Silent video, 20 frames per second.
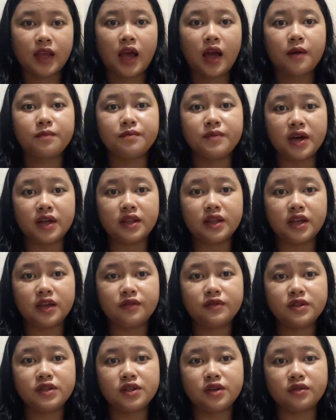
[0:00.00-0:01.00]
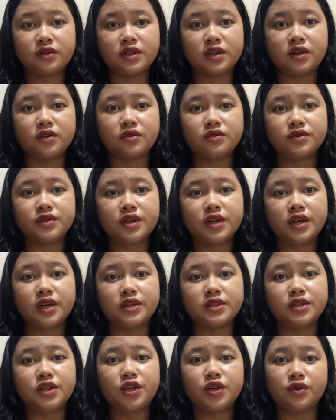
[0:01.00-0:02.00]
But even though the country
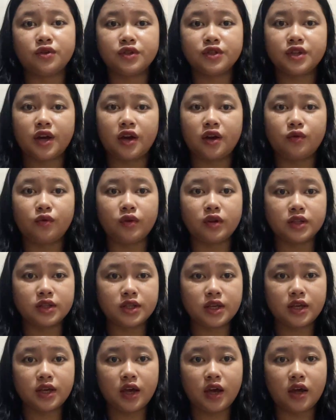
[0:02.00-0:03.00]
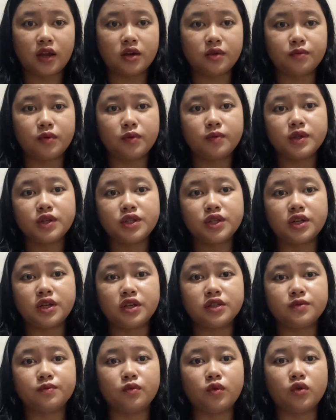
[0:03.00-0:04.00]
is huge and wealthy, the population
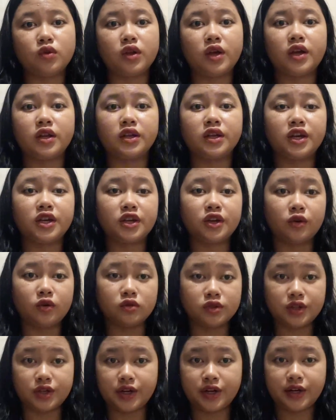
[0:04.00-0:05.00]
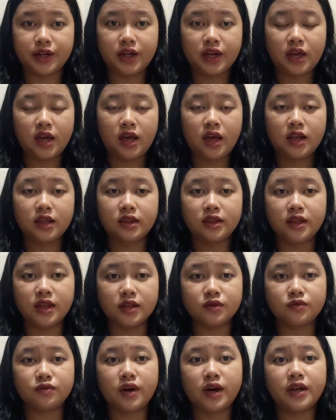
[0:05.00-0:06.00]
is small and getting older.
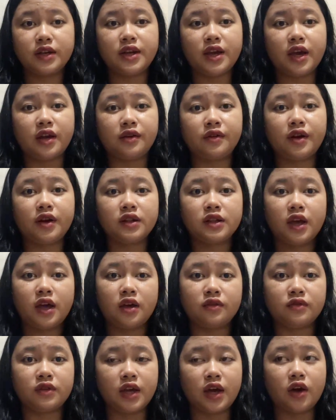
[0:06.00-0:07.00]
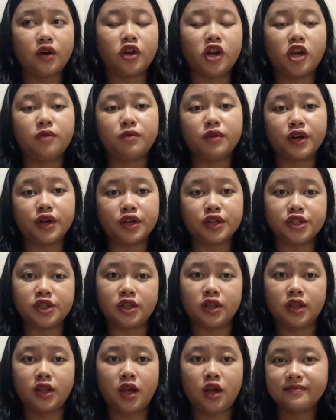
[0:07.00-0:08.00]
That's why they rely heavily on immigration.
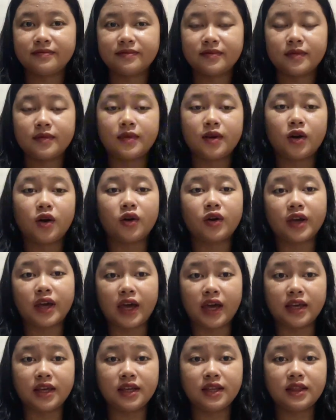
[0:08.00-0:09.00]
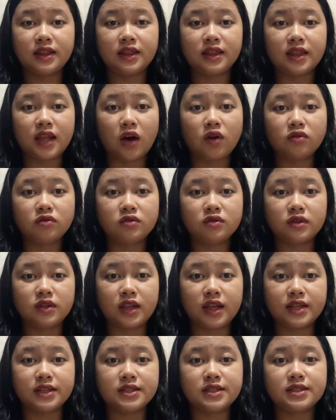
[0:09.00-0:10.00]
Okay, now
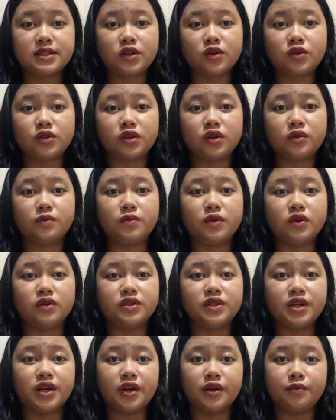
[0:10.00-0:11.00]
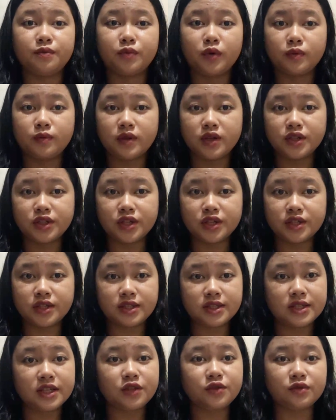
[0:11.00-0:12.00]
let's talk about their population
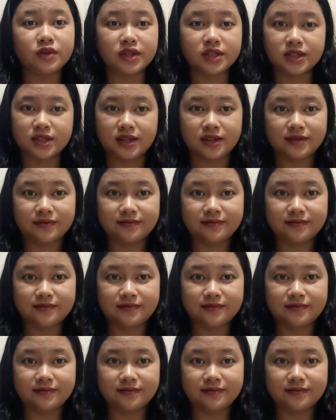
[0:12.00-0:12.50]
situation.